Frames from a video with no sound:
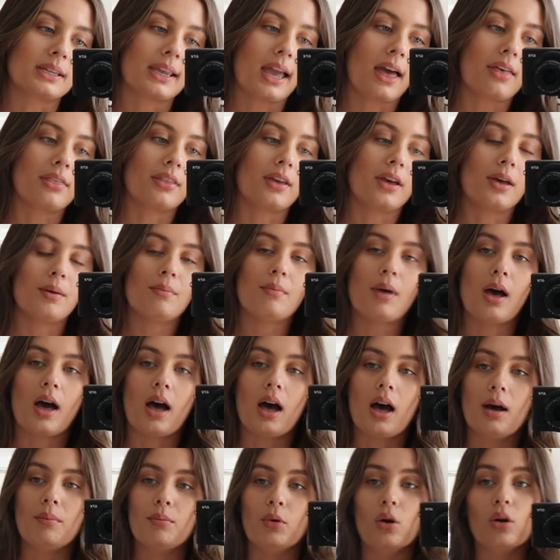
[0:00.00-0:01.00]
to get them,
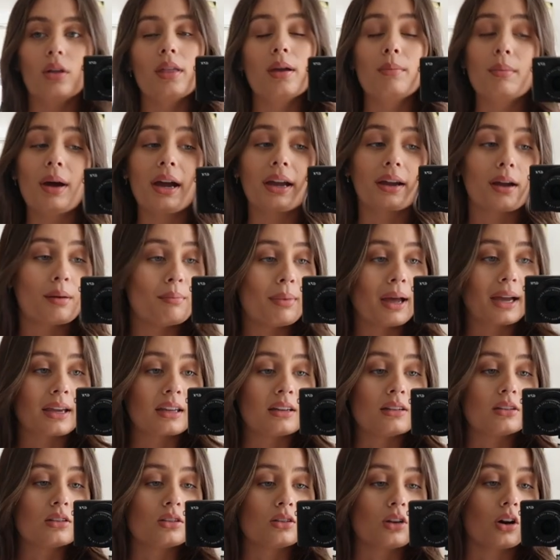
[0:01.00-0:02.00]
or they might come back
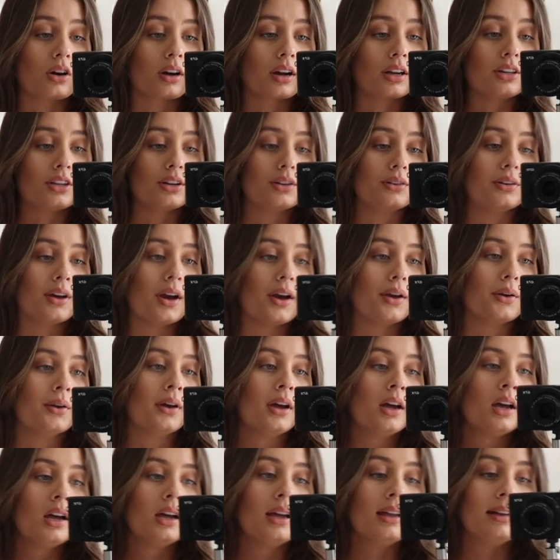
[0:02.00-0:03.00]
in stock, I don't know.
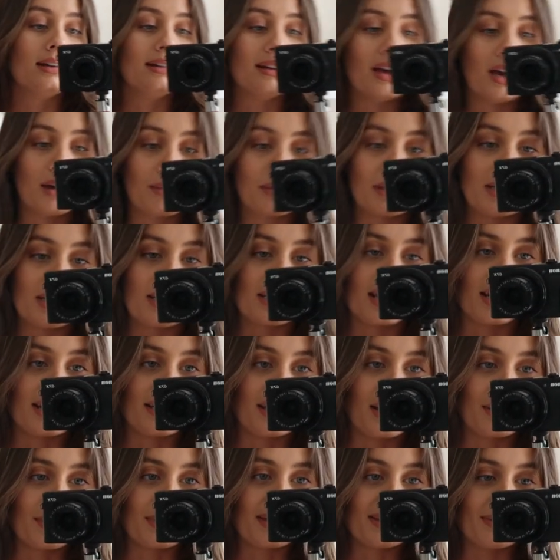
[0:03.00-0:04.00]
Now I'm gonna
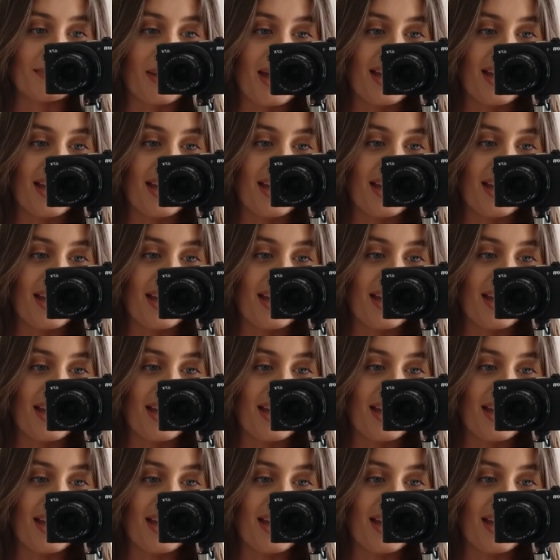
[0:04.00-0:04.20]
tidy up this